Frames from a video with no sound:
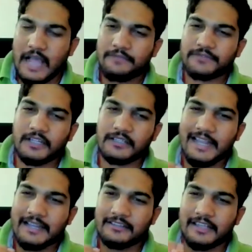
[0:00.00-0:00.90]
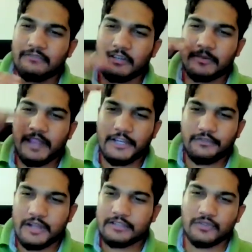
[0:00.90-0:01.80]
After that, there will be
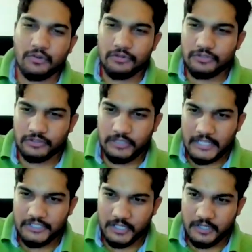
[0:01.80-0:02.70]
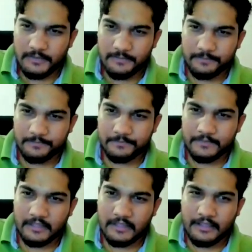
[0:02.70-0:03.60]
advanced course on Tajik.
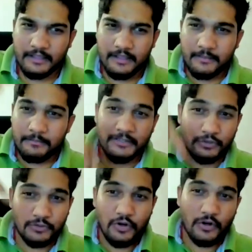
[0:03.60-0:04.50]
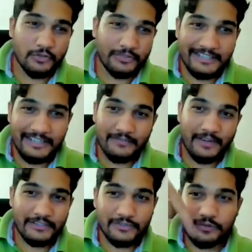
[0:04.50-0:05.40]
But to go to that
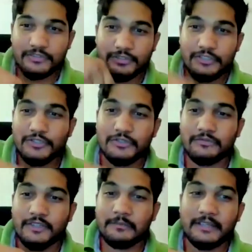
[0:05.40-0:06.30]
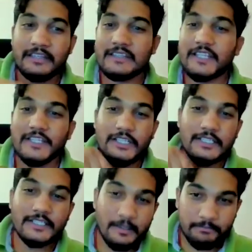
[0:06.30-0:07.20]
advanced course, this will be an
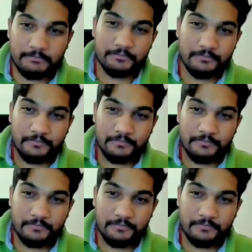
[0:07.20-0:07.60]
essential step.